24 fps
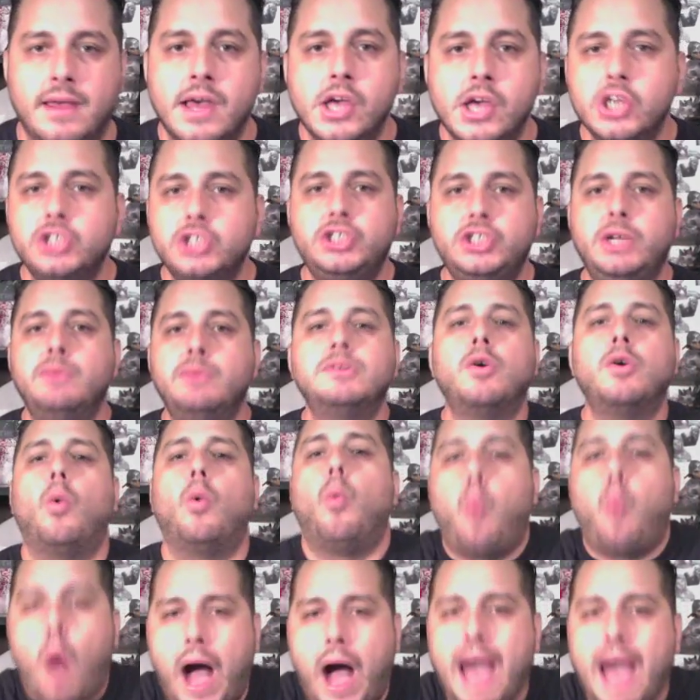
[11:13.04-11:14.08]
She was a
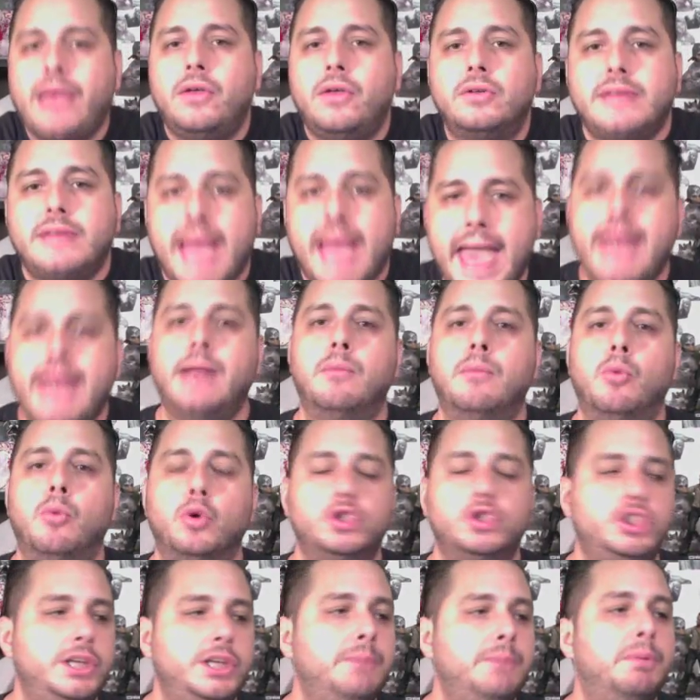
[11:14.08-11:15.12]
wild animal.
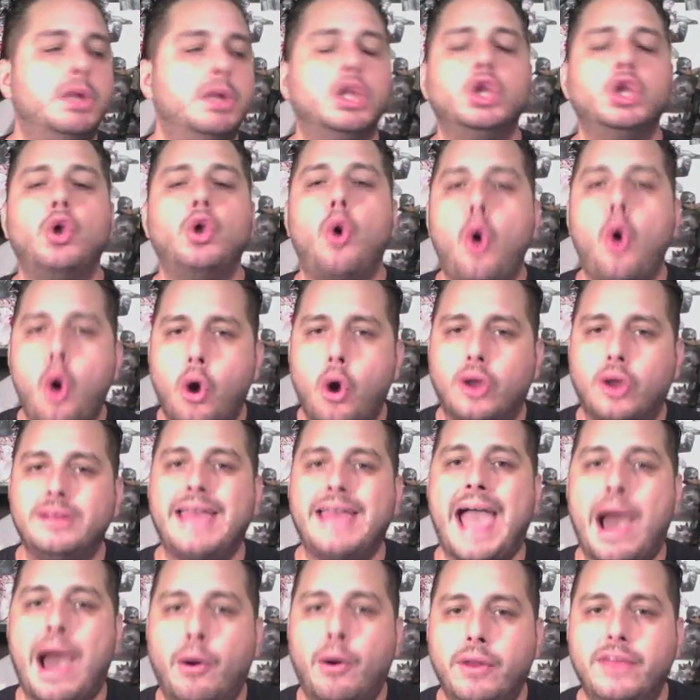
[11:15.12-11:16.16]
She belonged
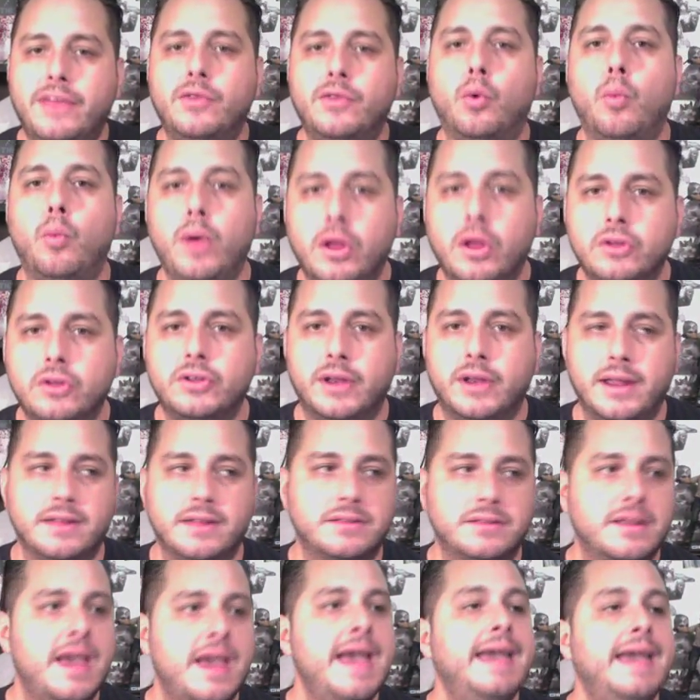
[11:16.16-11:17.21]
out in the
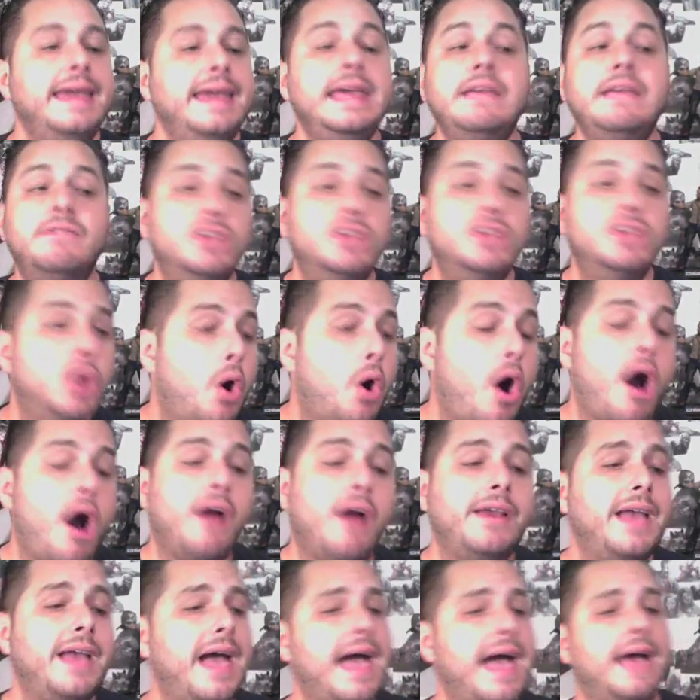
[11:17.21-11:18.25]
wilderness. Even though
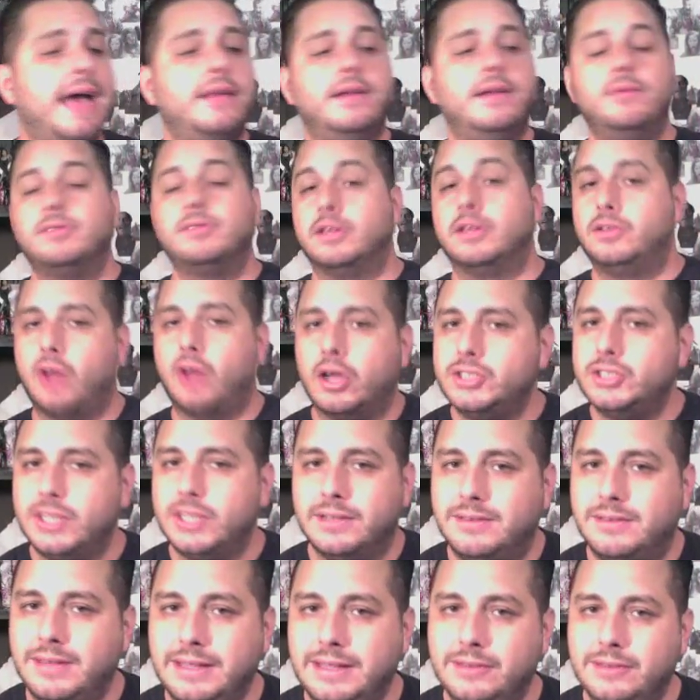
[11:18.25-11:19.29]
Arya had, it was a touching
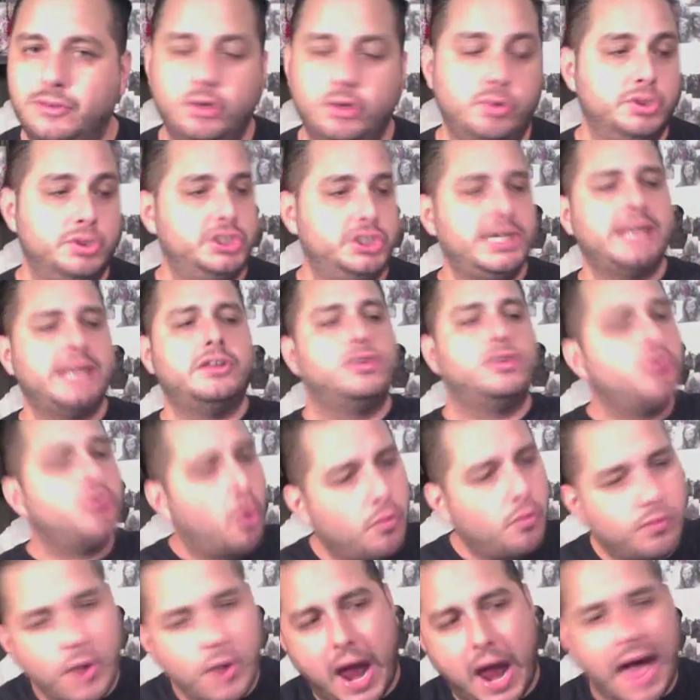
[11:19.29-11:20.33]
scene too, and she had to throw
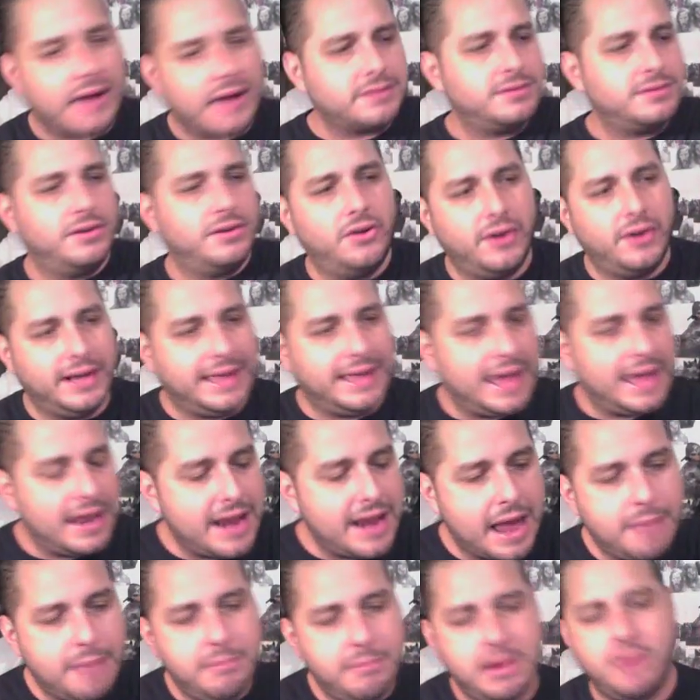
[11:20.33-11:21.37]
rocks at her to get
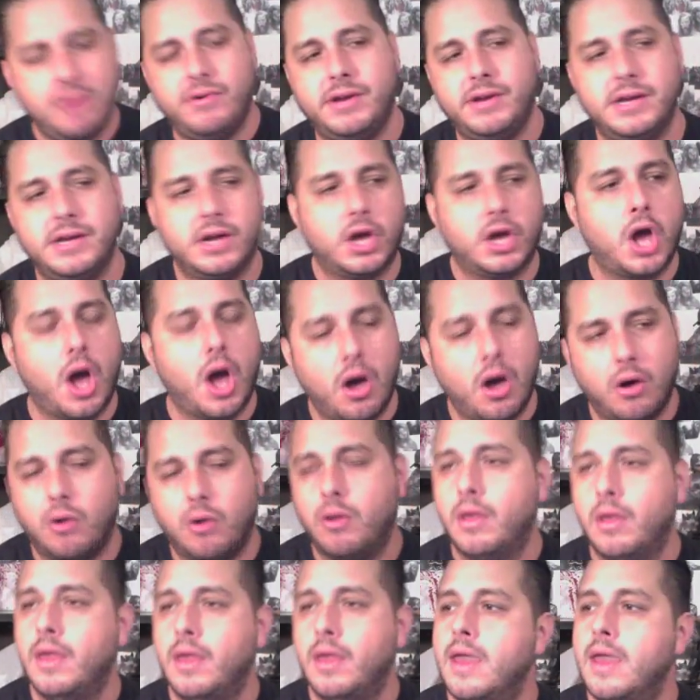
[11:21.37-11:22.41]
Nymeria to go.
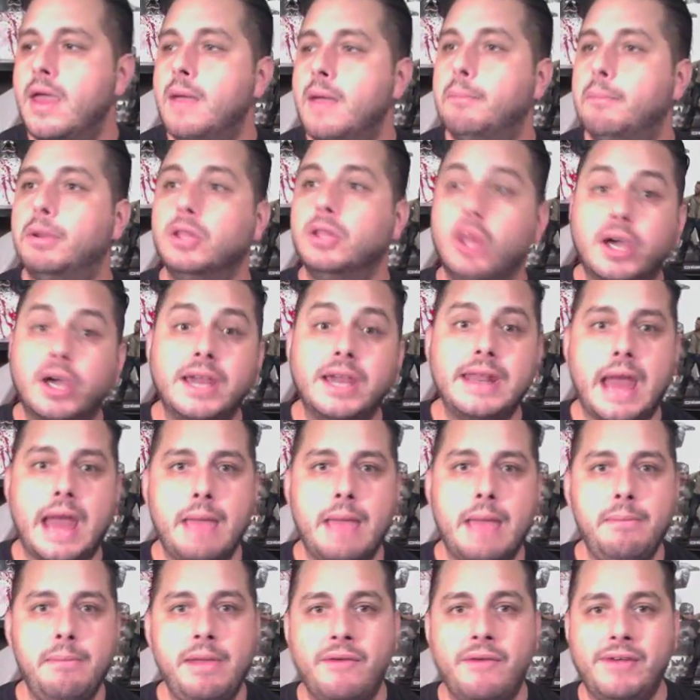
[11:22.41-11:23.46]
But look at
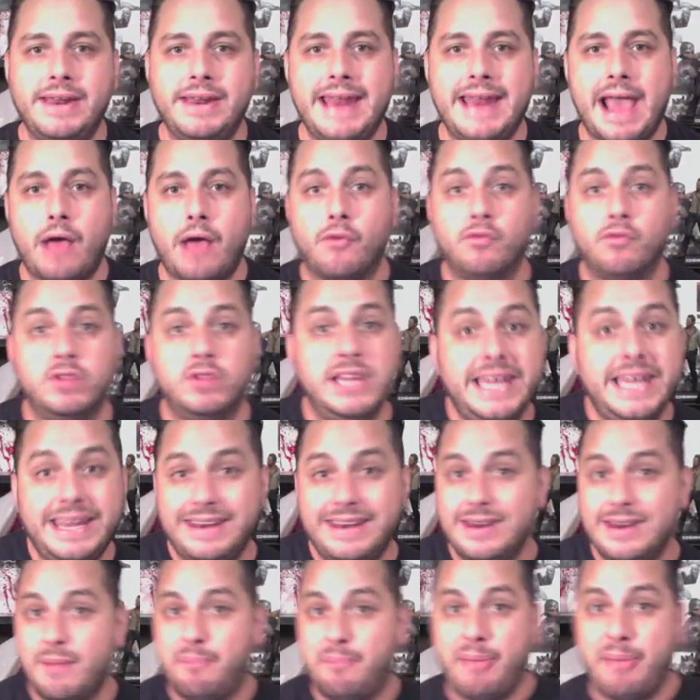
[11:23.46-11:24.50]
Nymeria now,
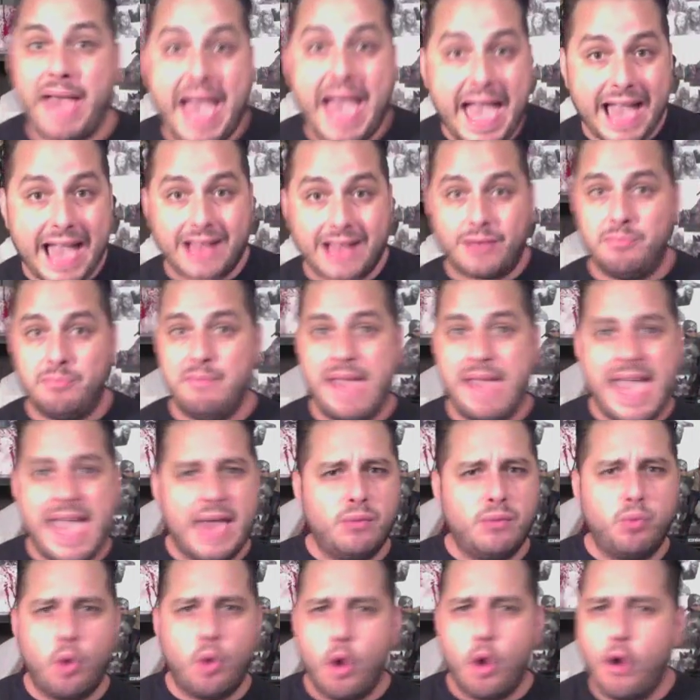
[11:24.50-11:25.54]
leading the pack,
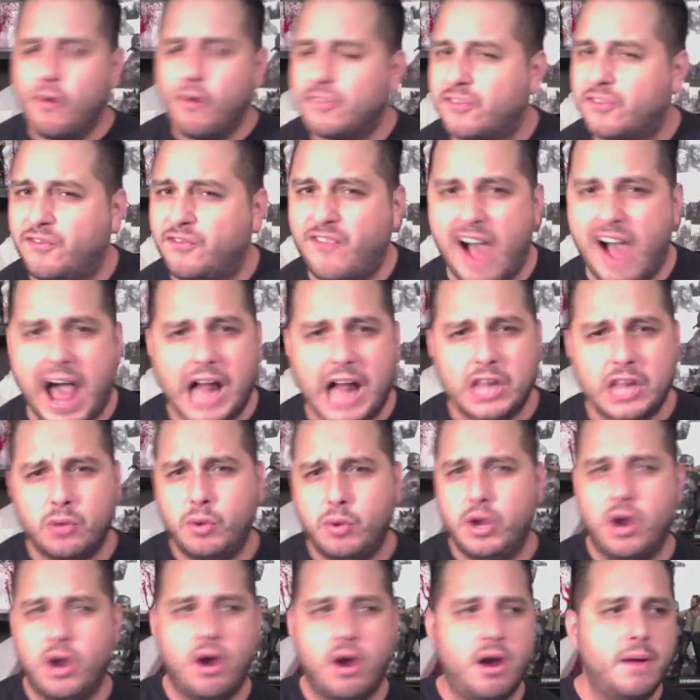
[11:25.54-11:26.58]
mad wolves
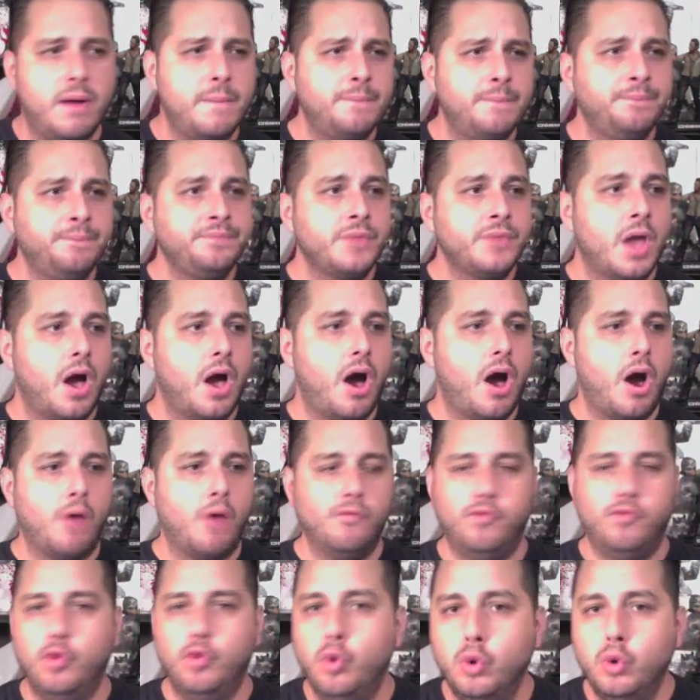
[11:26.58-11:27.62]
following her,
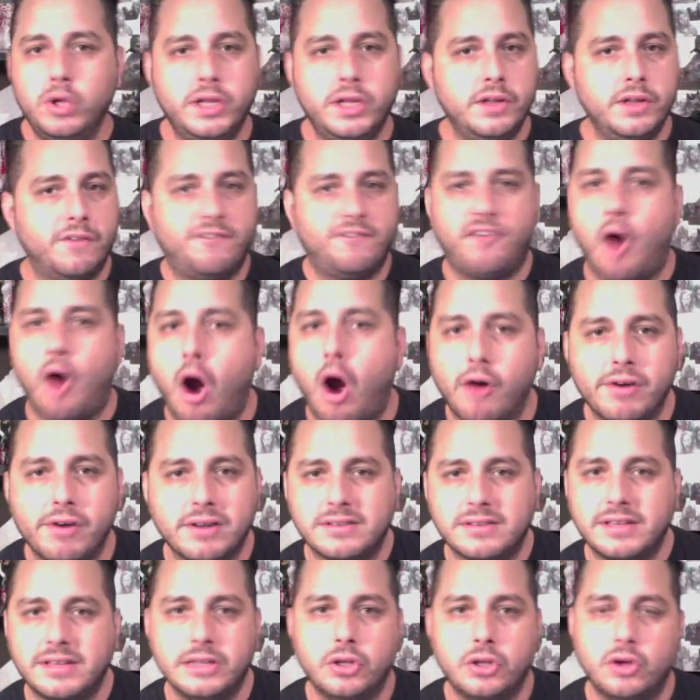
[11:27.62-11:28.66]
ruling the
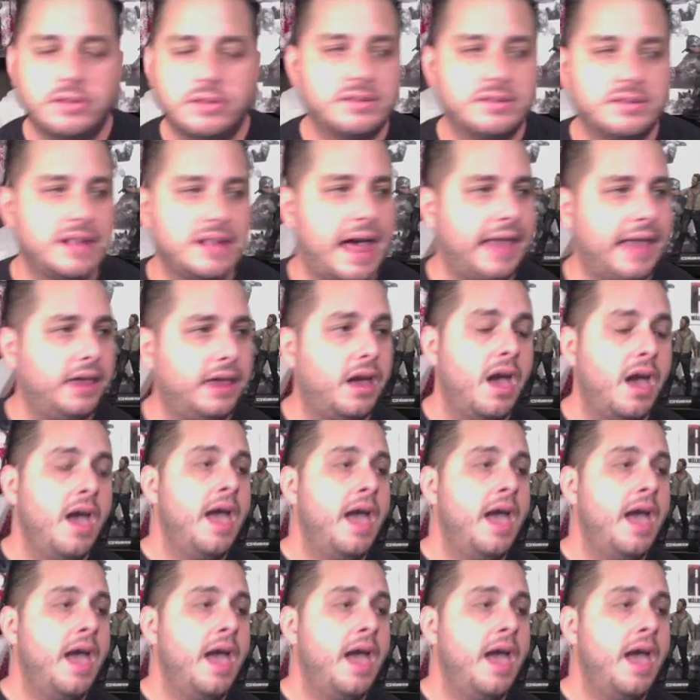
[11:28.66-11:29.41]
forest, it looks like.